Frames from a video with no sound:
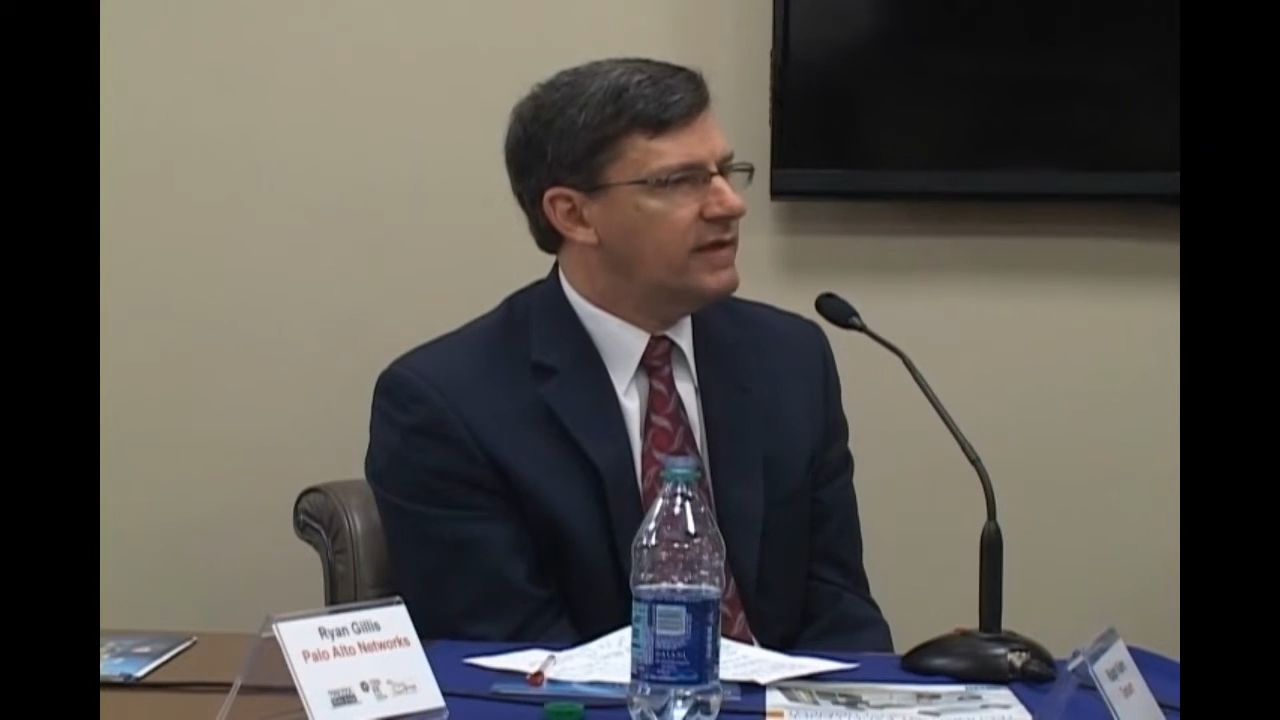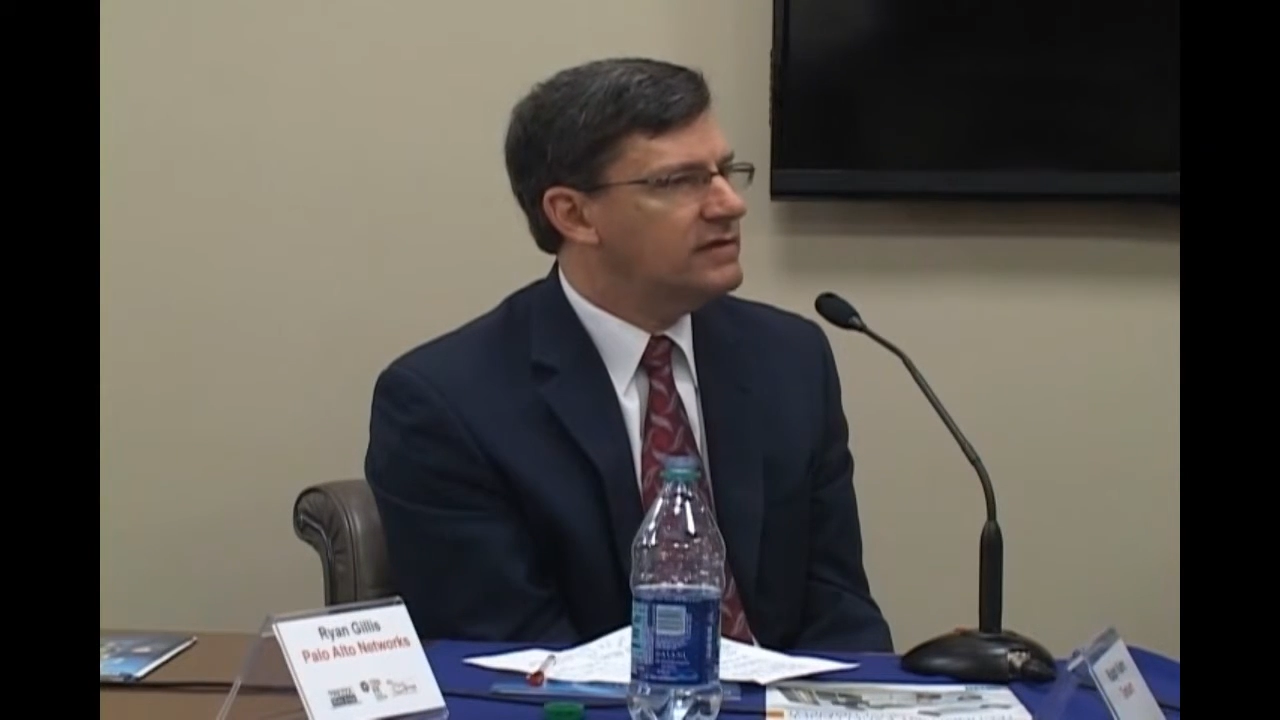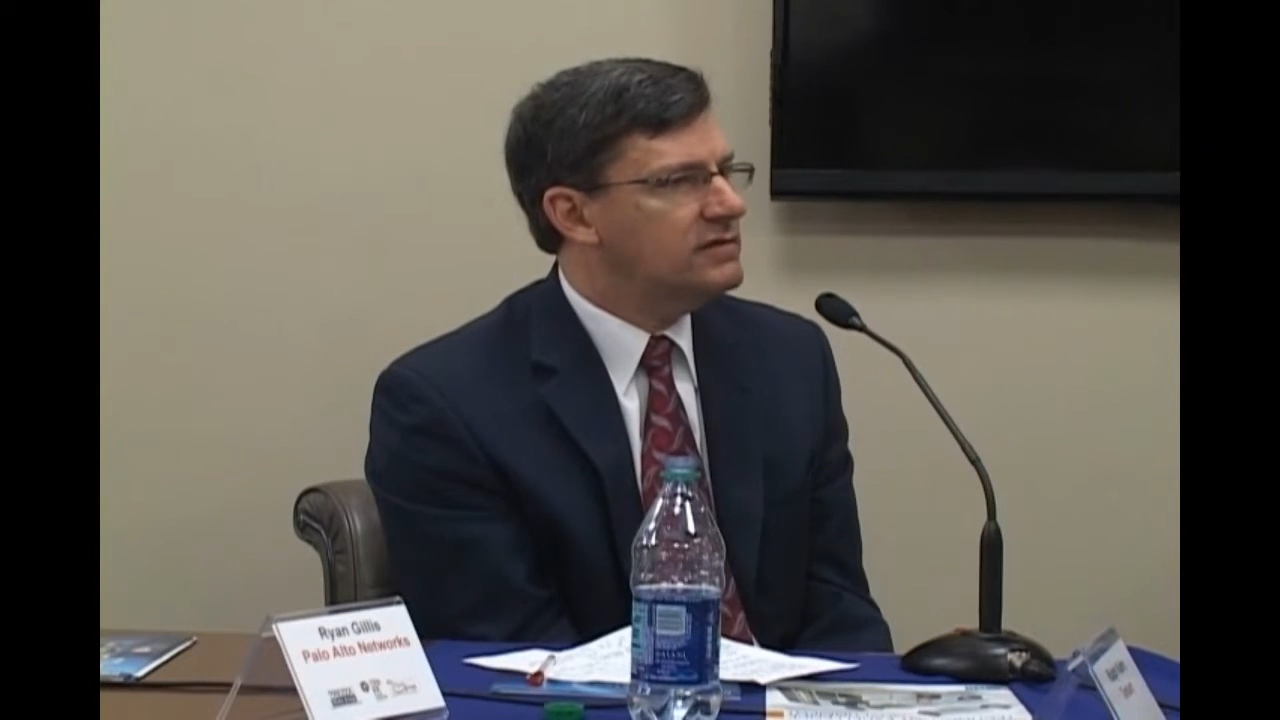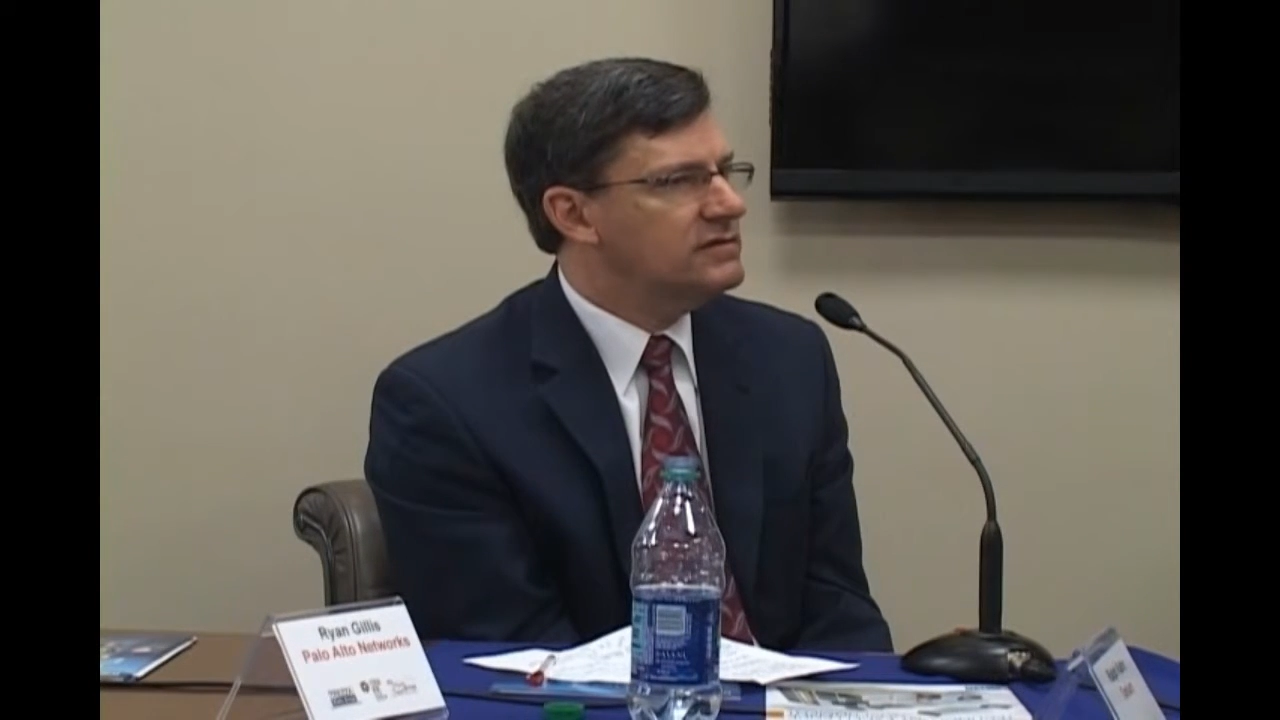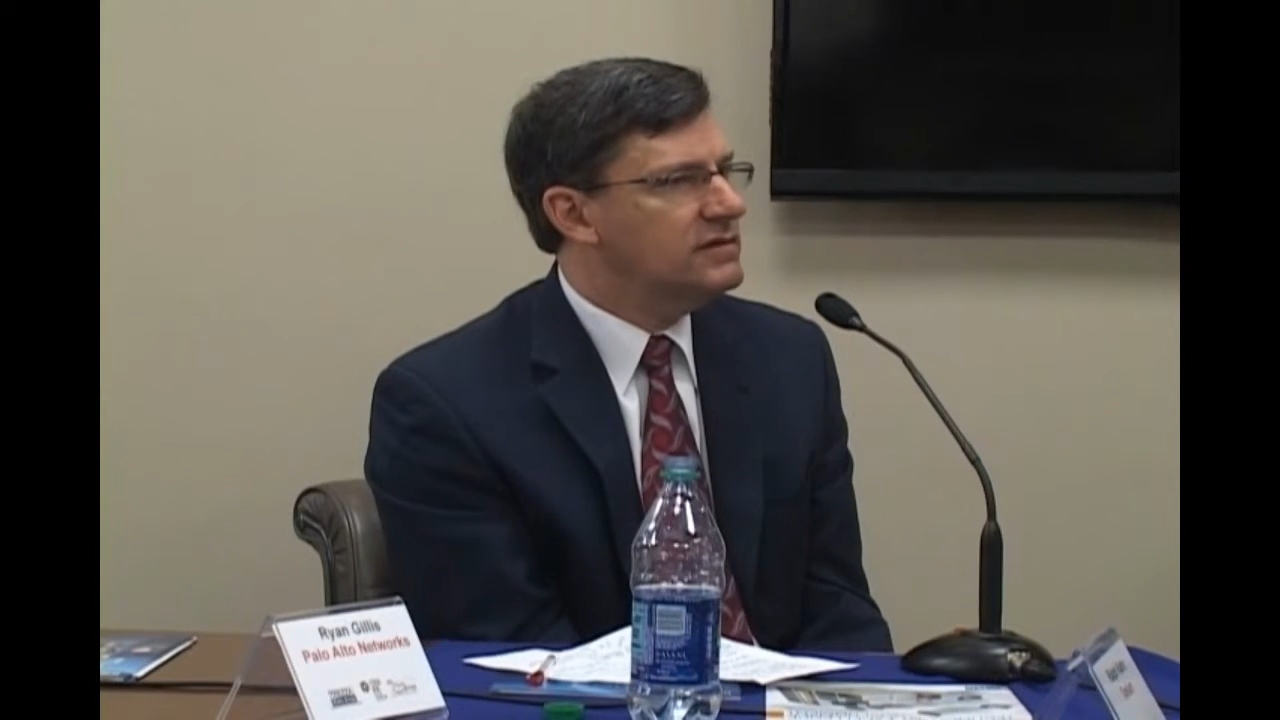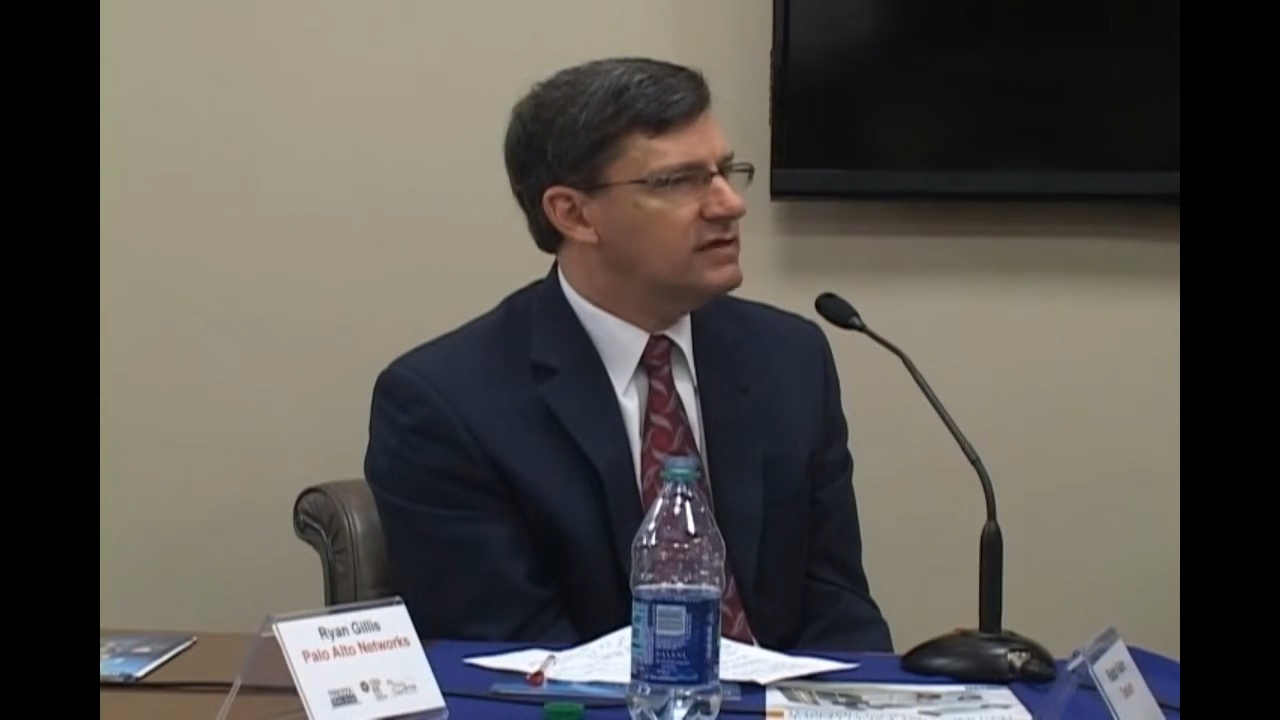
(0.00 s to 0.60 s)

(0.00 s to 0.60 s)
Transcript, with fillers: that